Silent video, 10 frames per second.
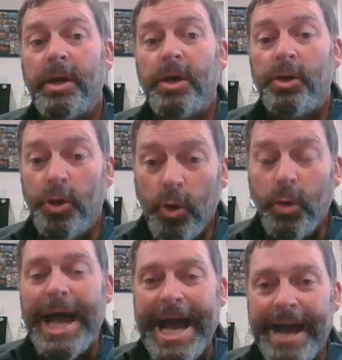you
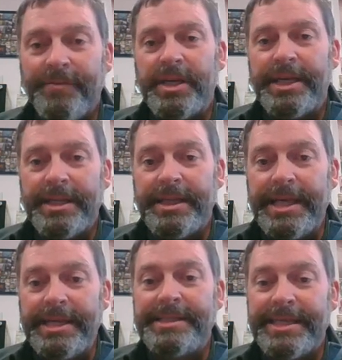have to get
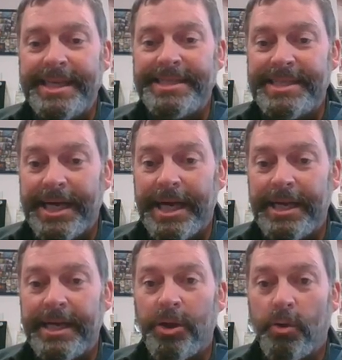these things
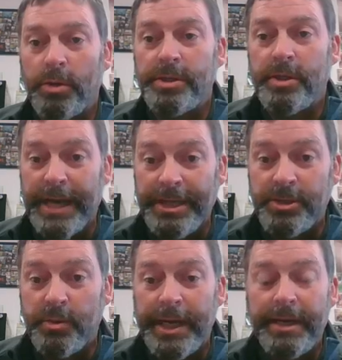done in order to
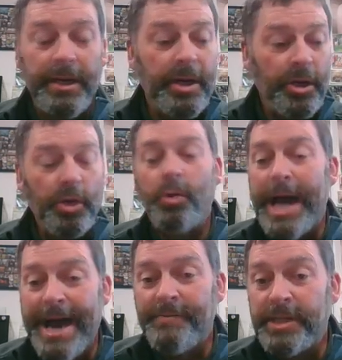graduate. You
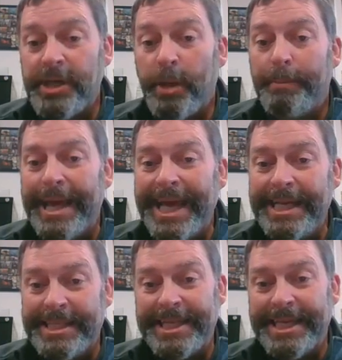have until
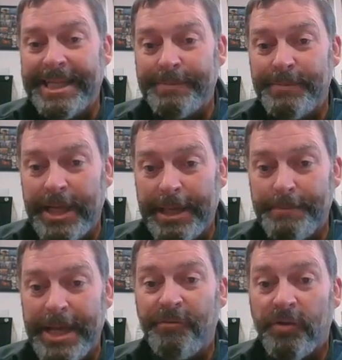May to get them done.
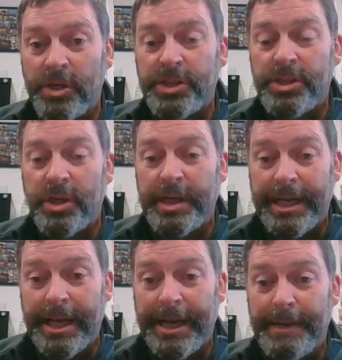May 1st is our
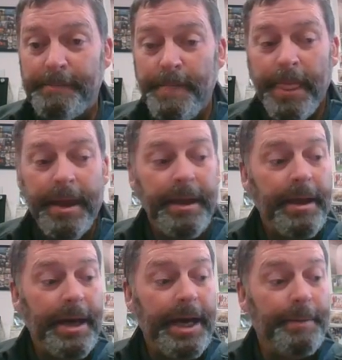deadline,
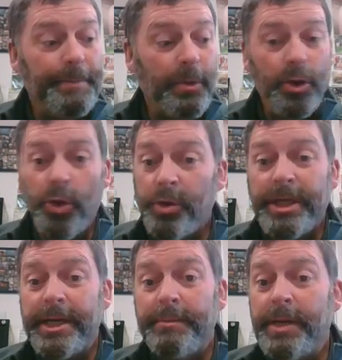but you can
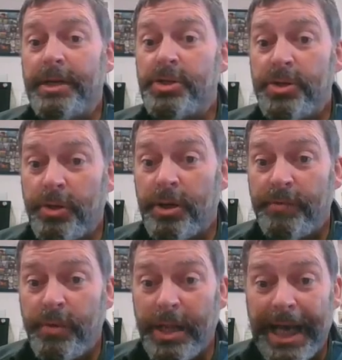get them done sooner
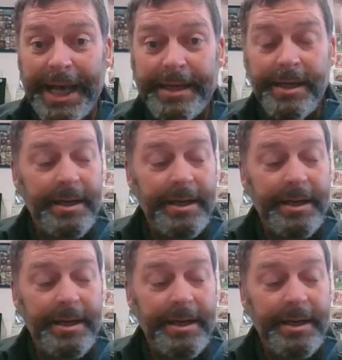if you'd like.